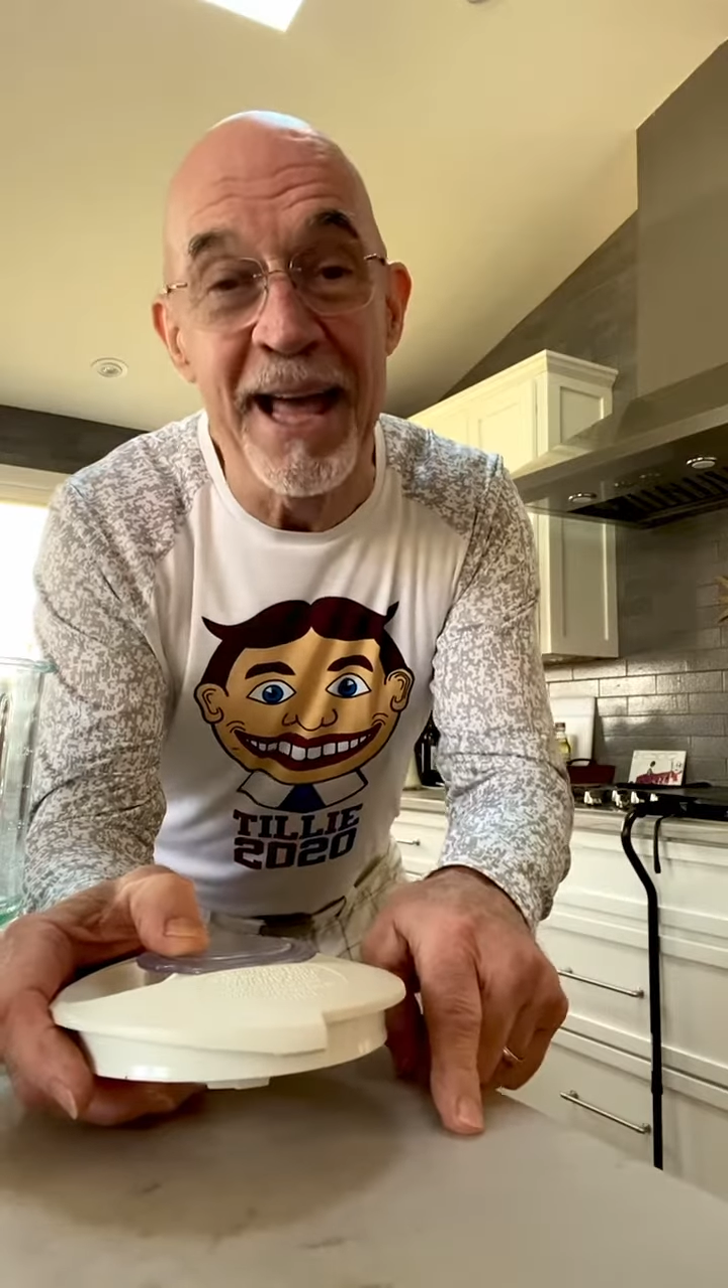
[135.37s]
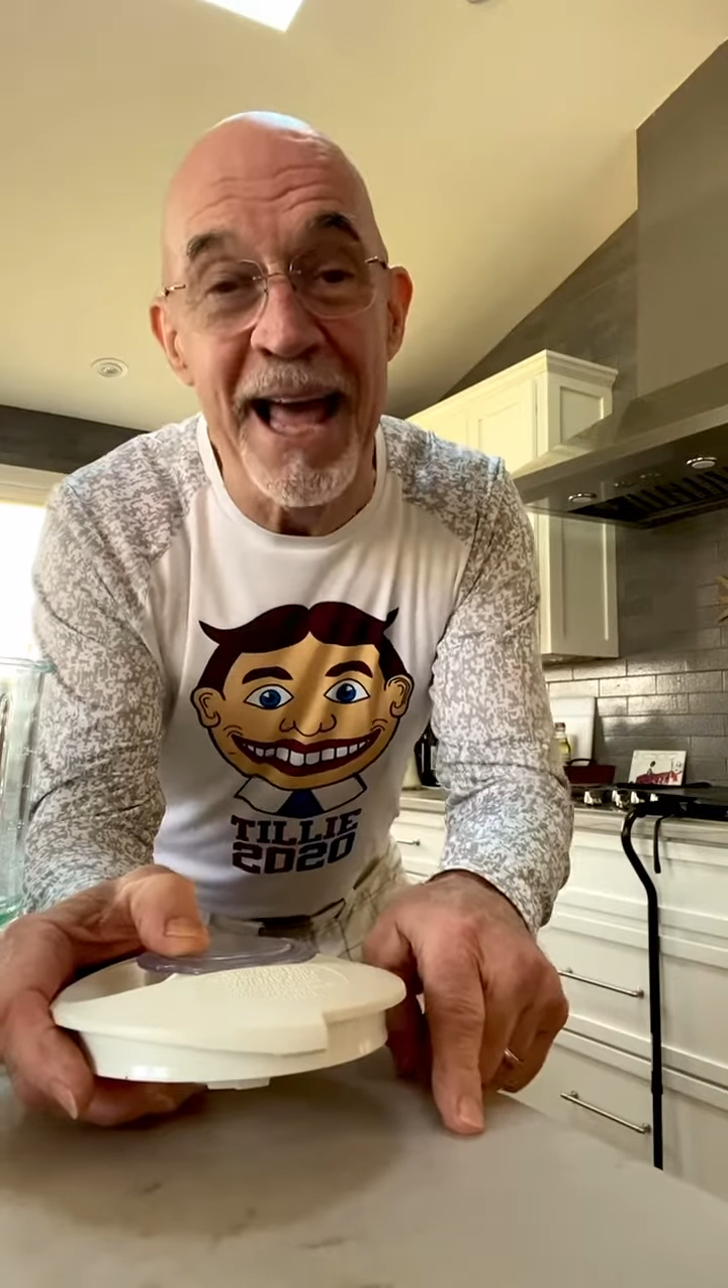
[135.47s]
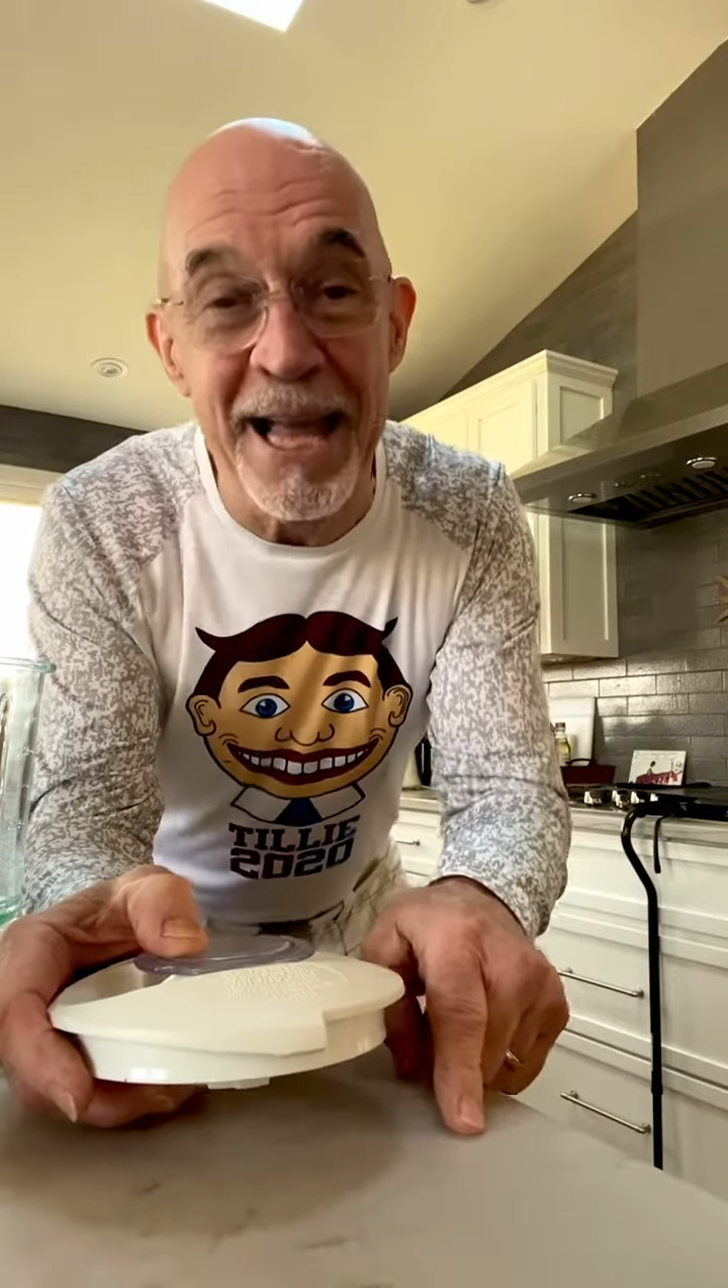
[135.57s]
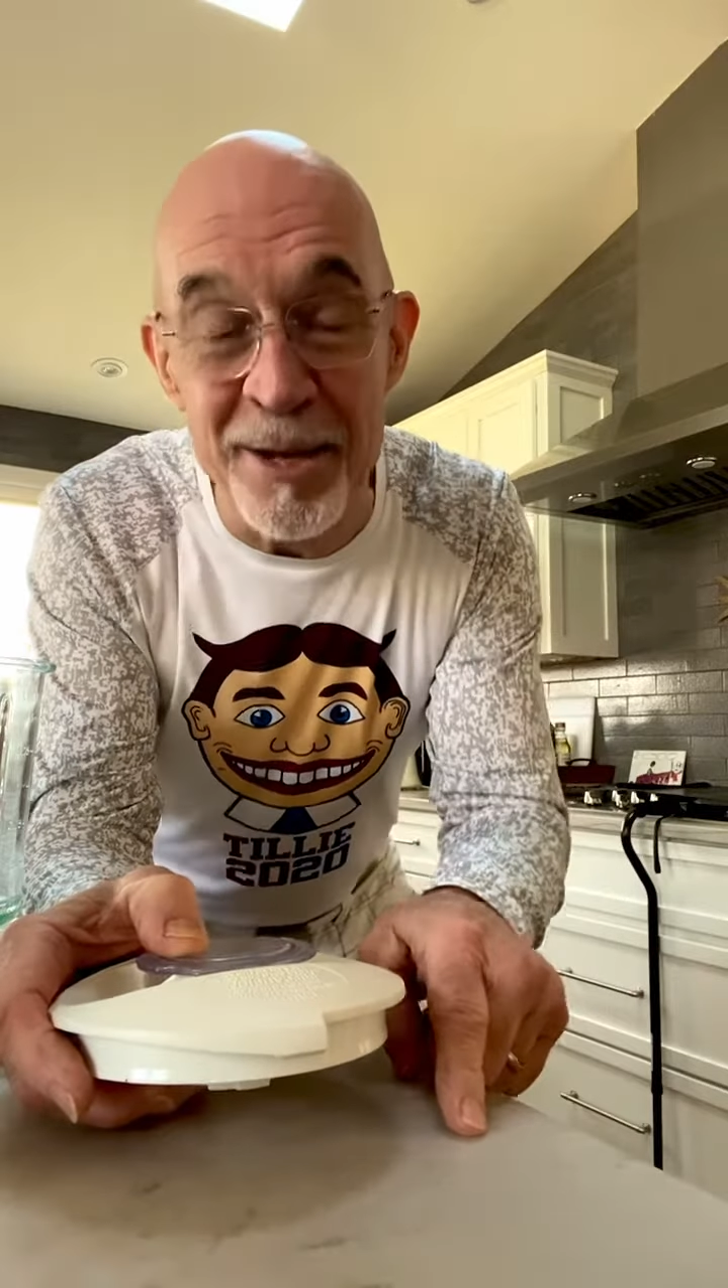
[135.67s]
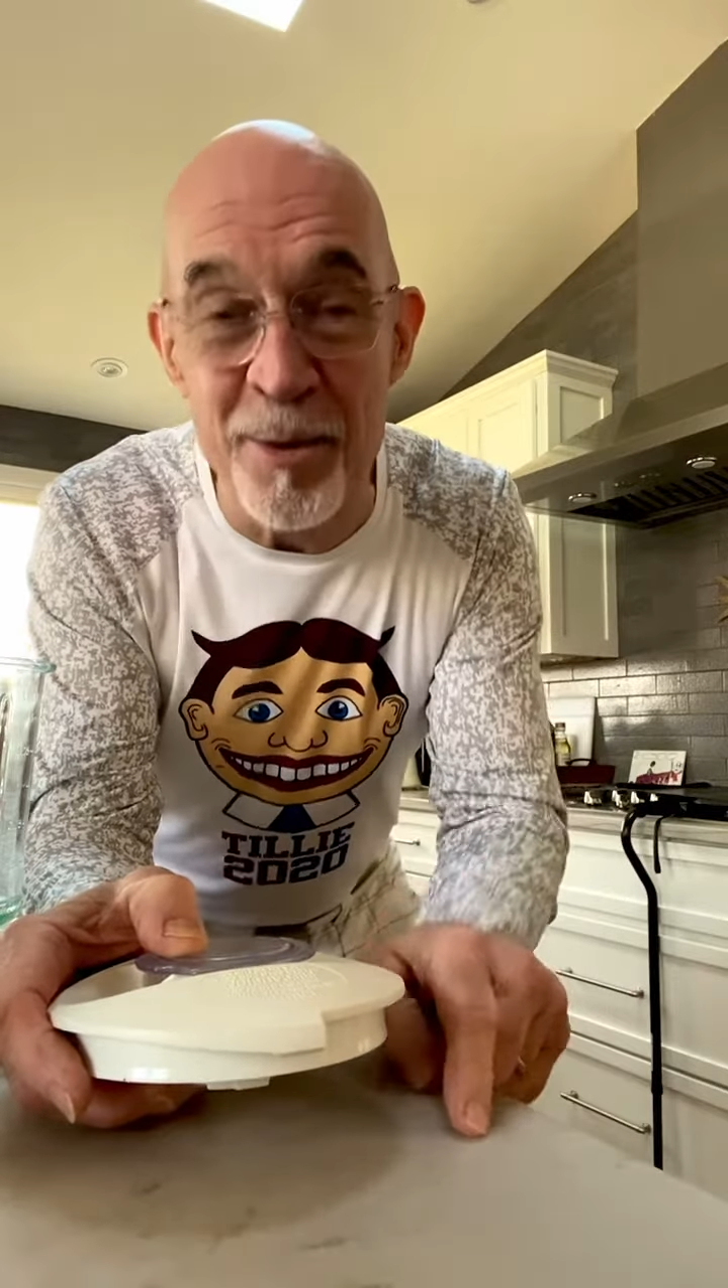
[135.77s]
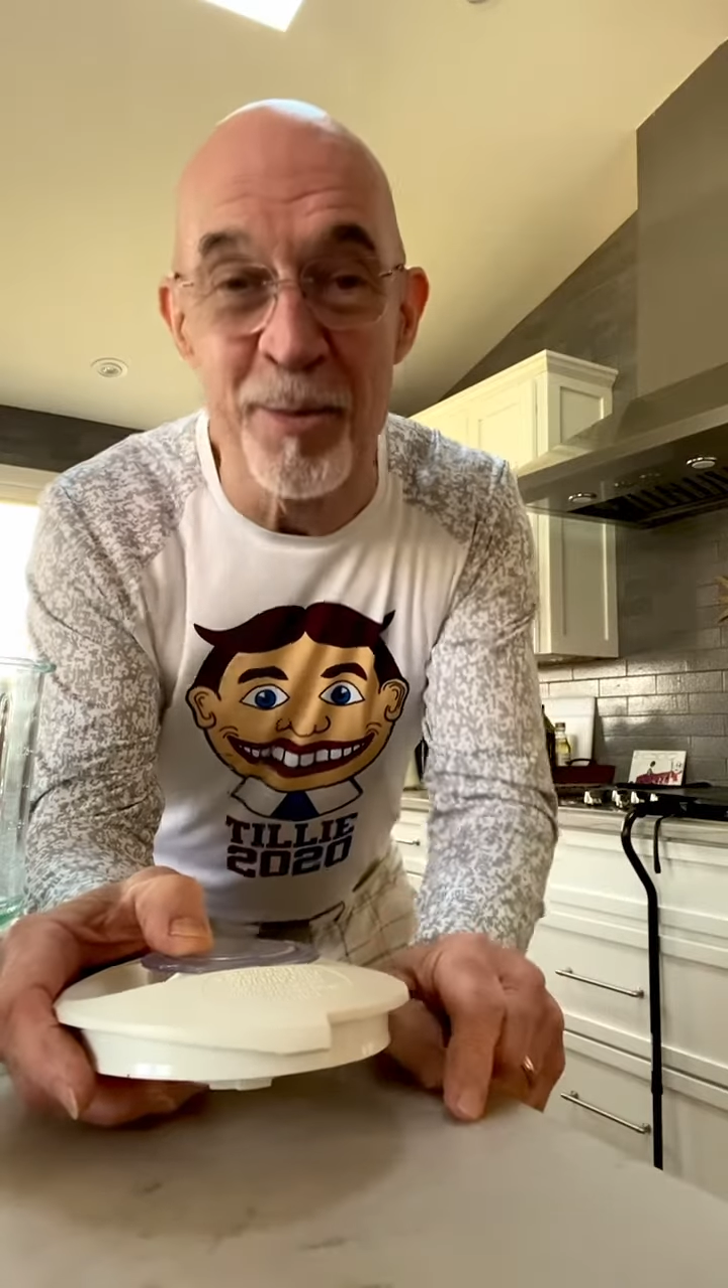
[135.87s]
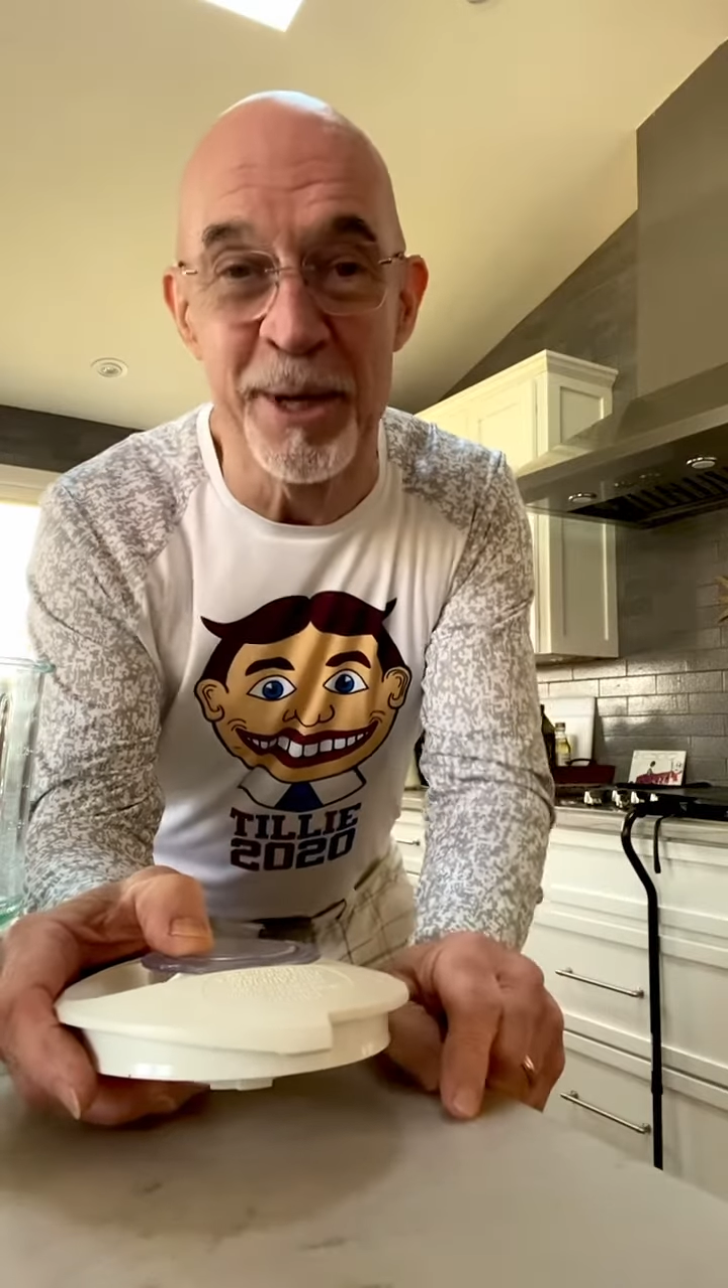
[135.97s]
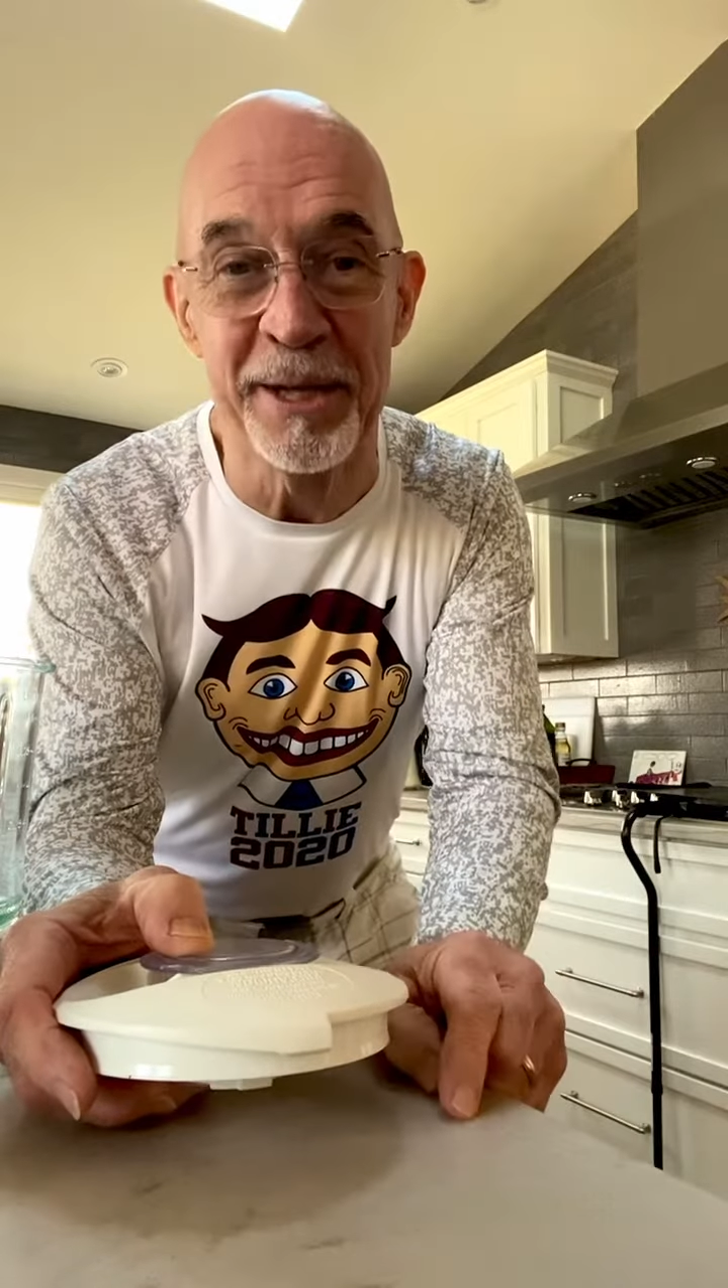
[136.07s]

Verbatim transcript: and you will